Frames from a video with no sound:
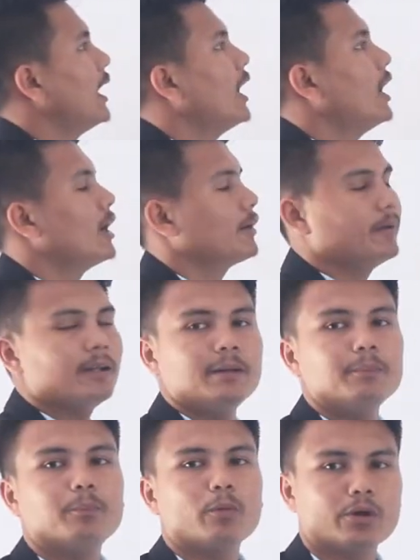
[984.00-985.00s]
are very
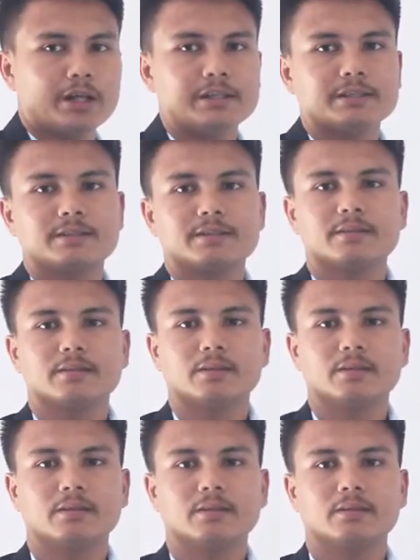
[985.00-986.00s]
important
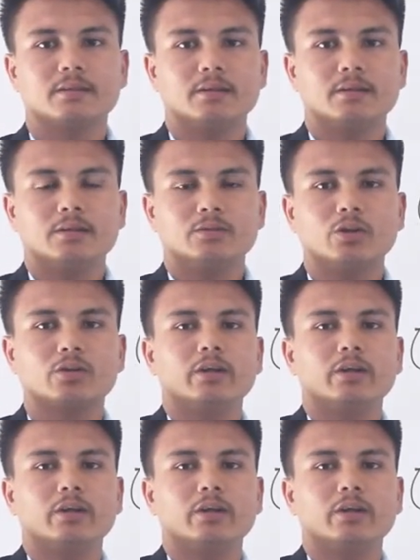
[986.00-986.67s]
not